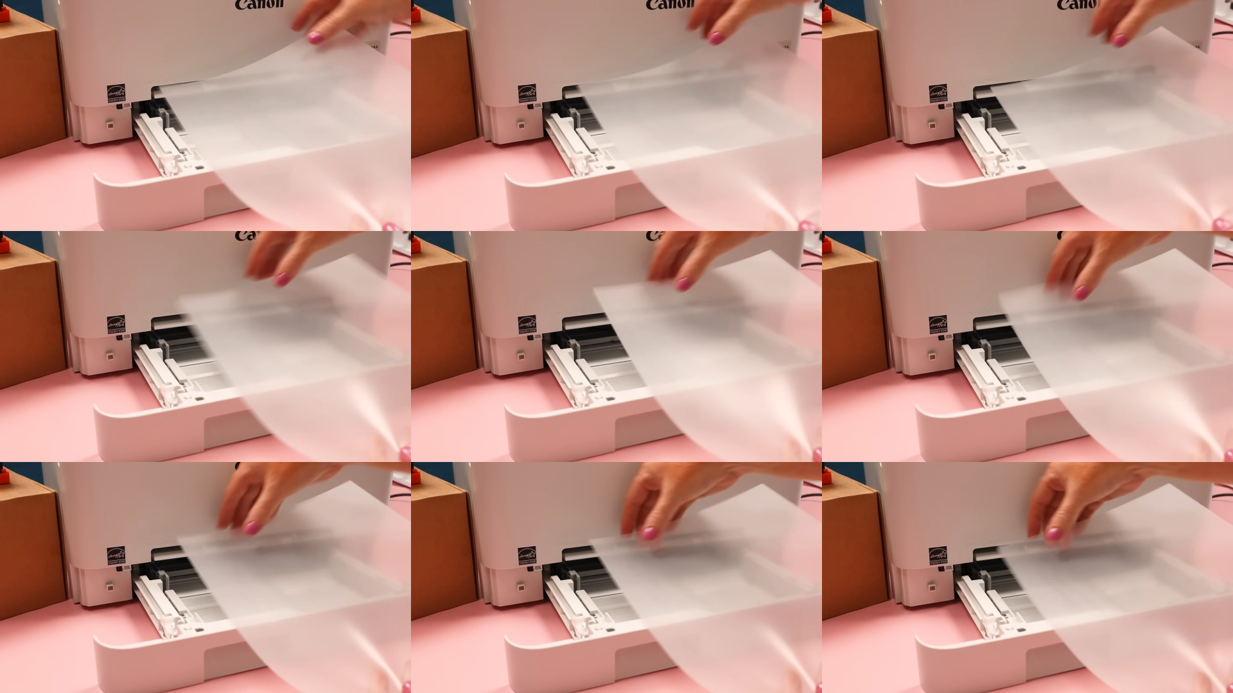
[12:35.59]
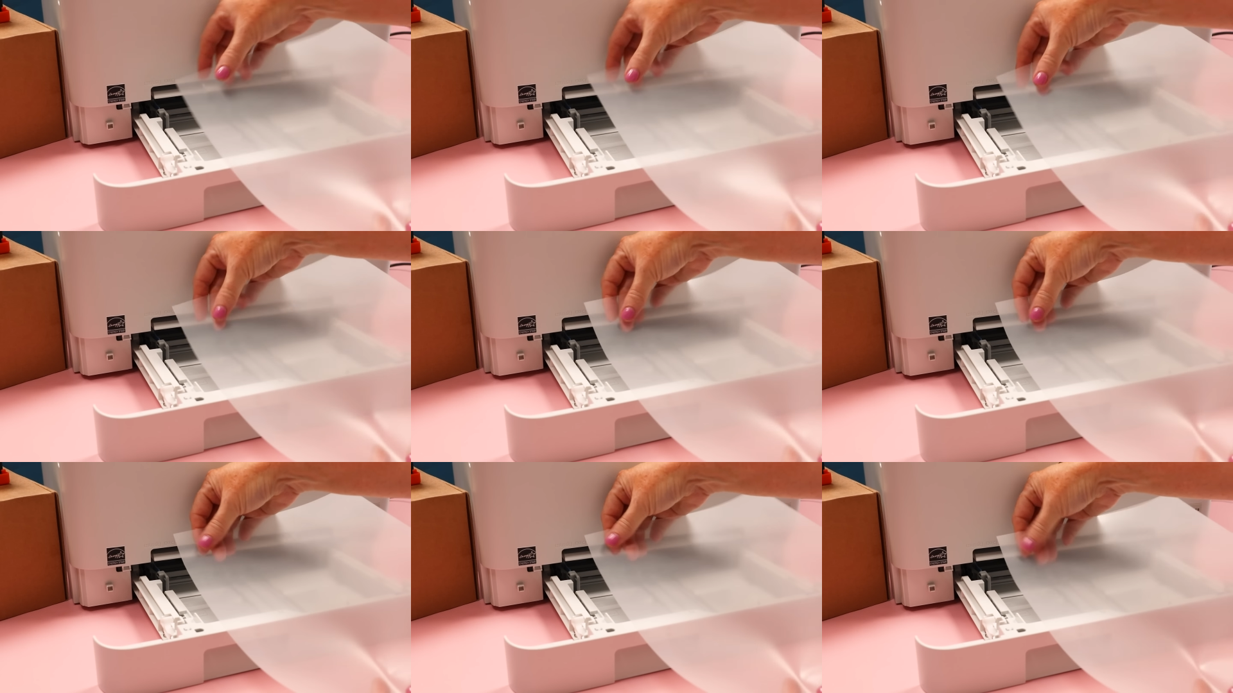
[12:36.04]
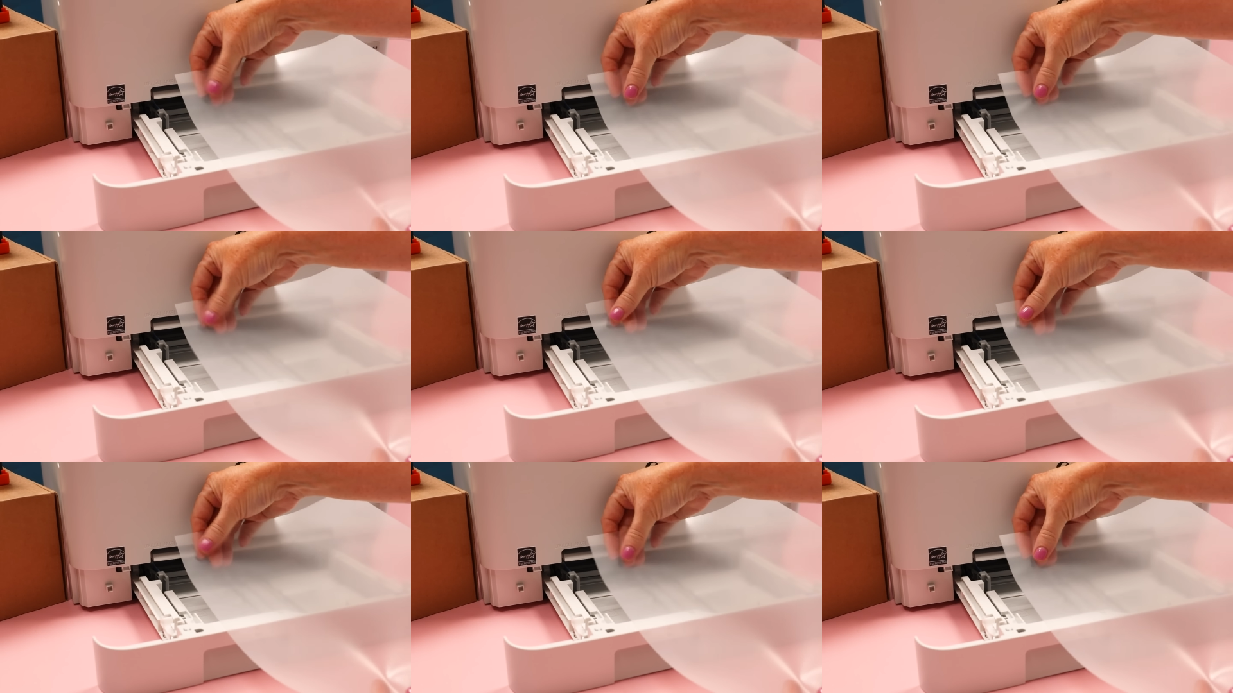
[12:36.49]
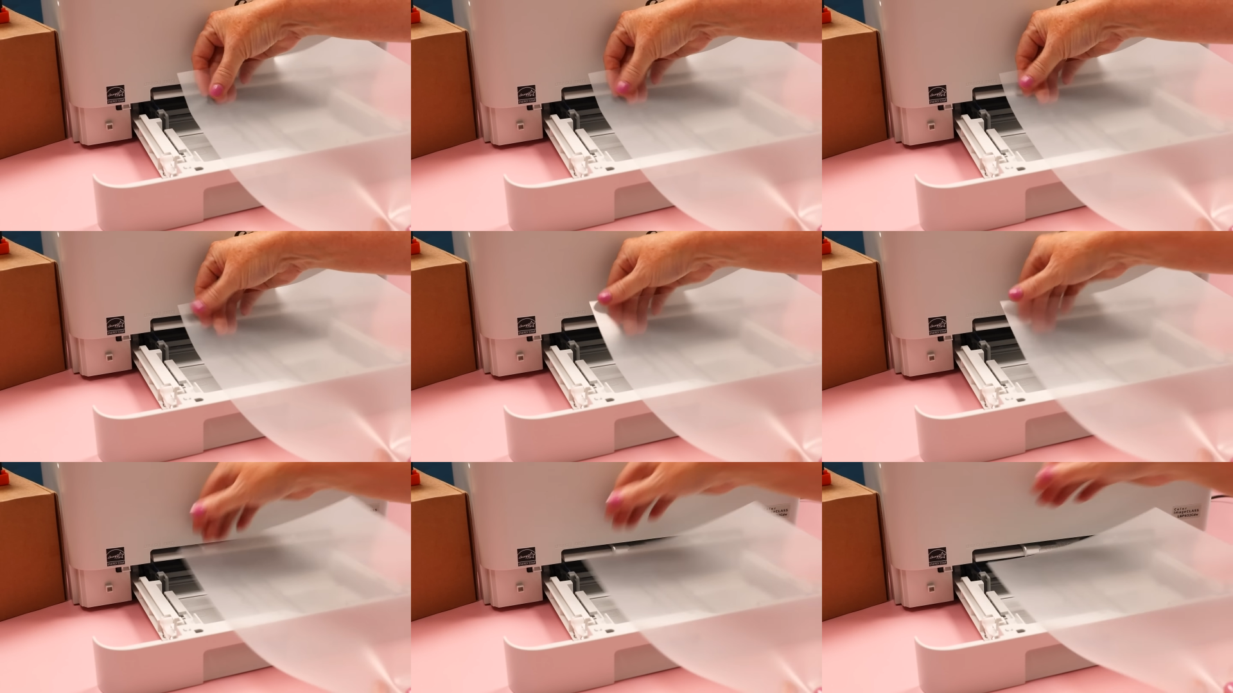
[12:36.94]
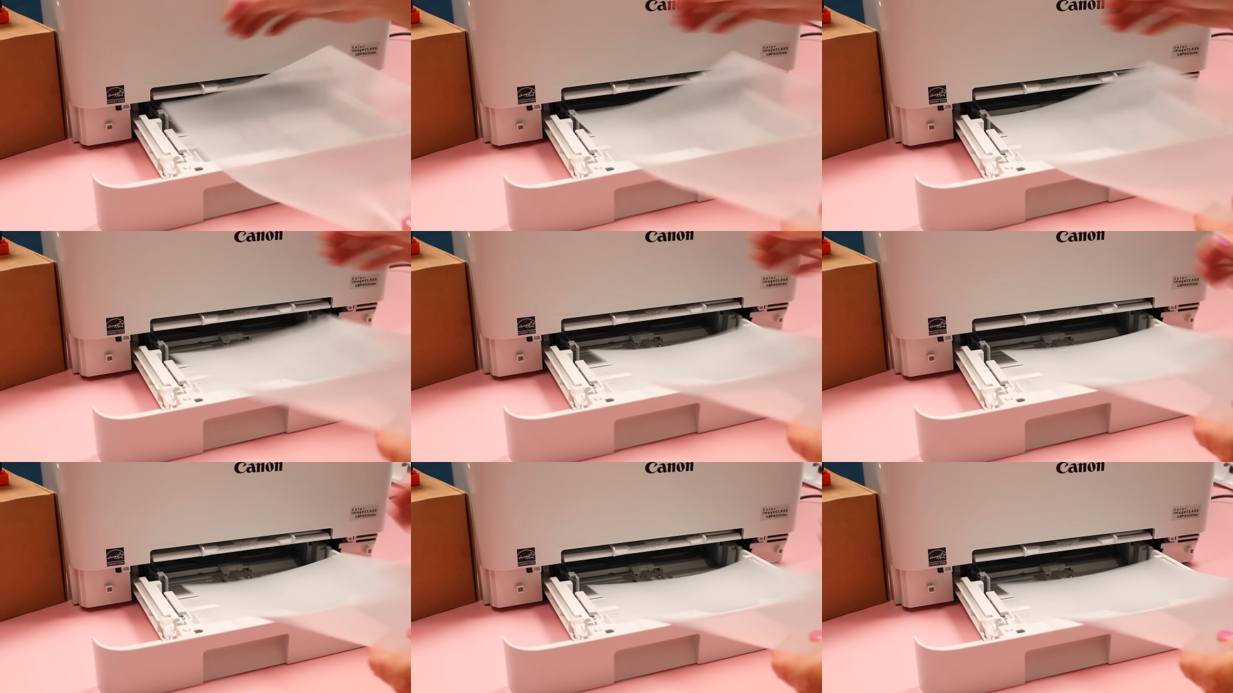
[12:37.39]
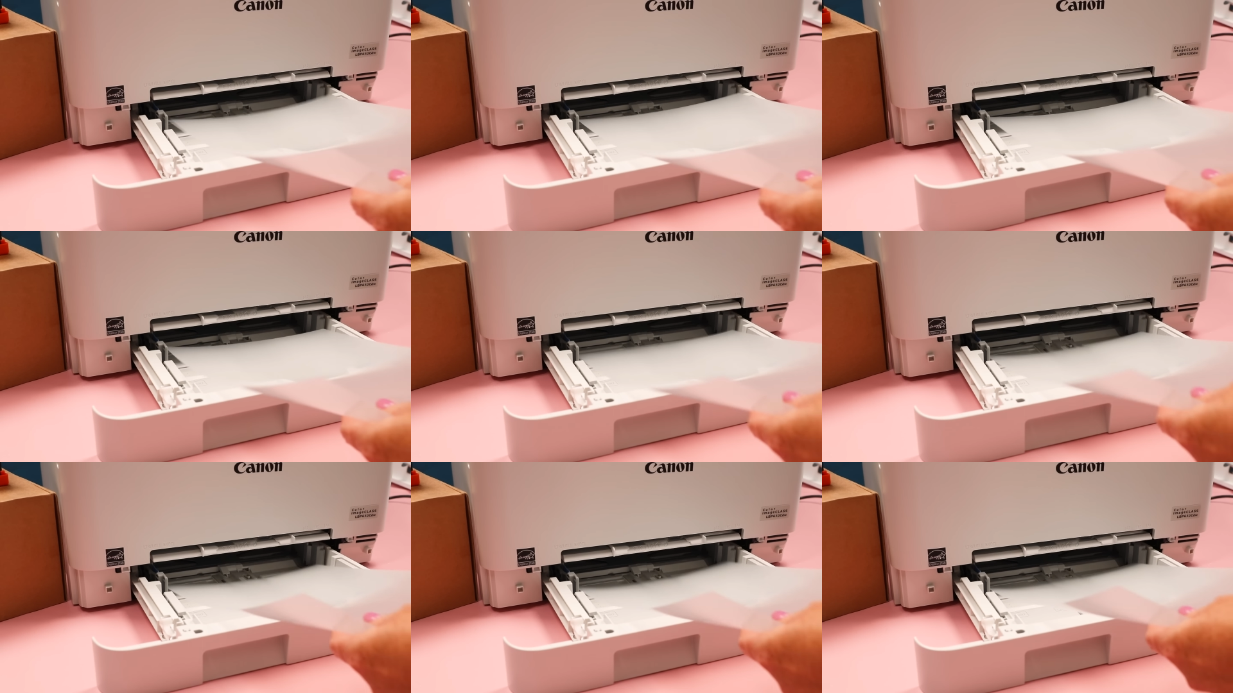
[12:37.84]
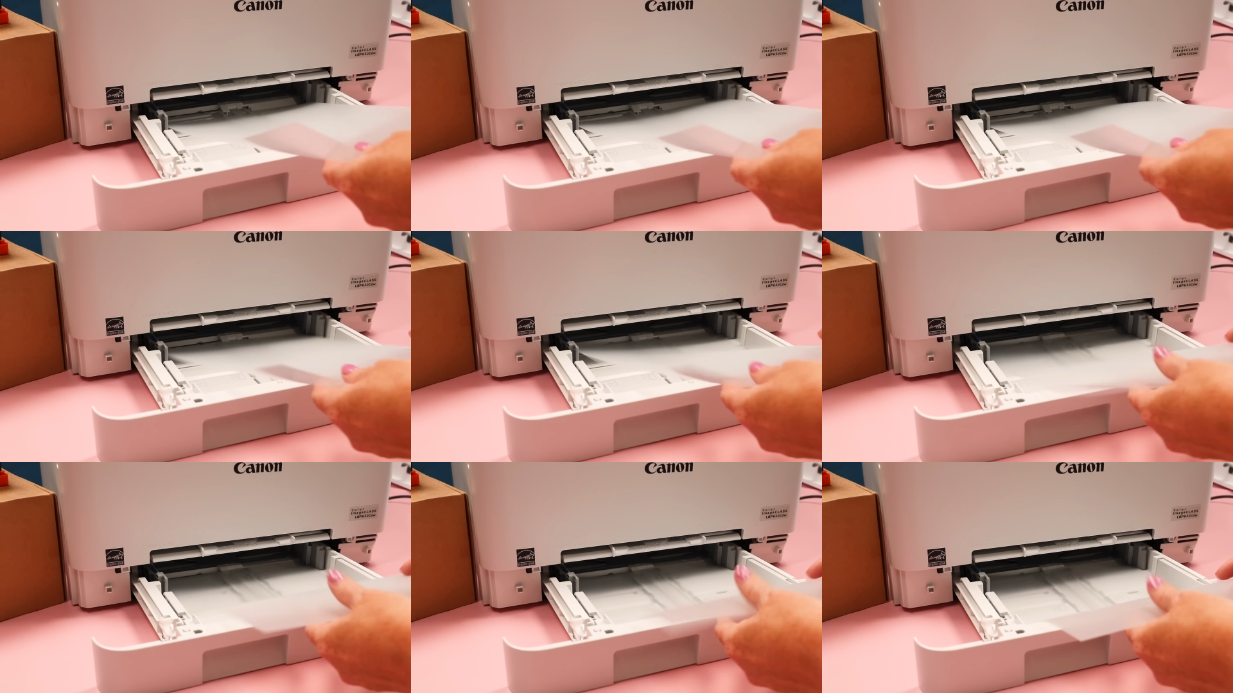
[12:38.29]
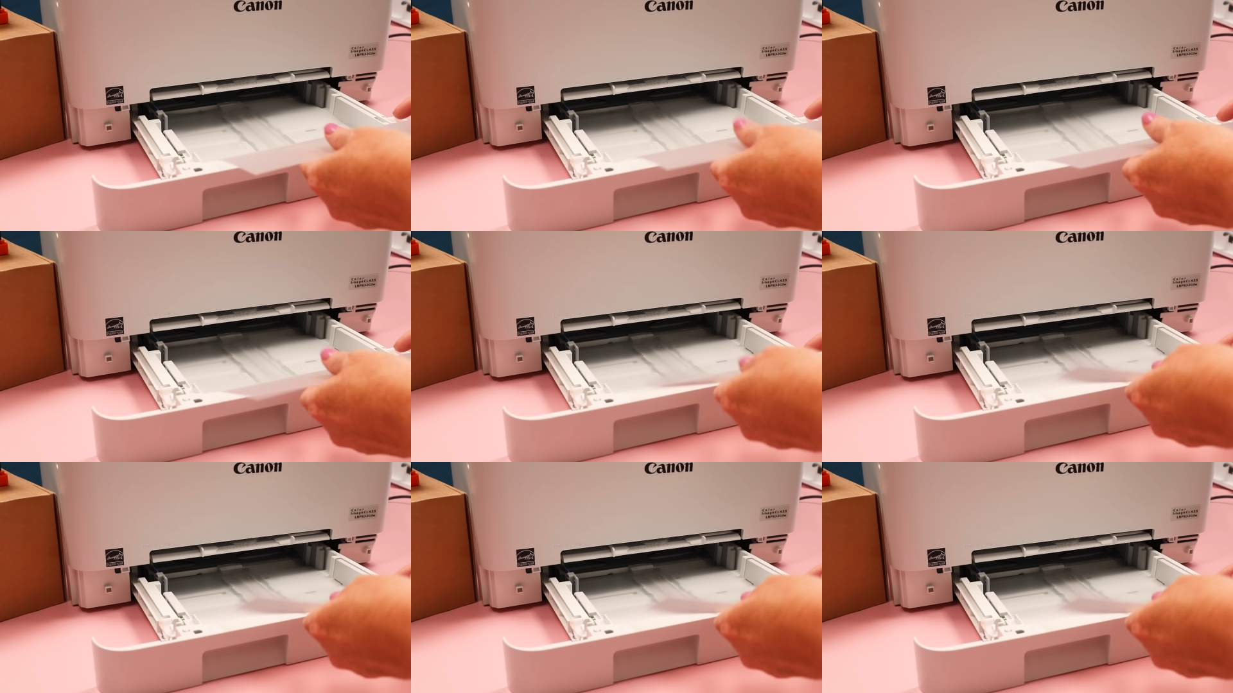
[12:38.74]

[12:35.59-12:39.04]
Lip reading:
No face is visible, so there are no lips to read.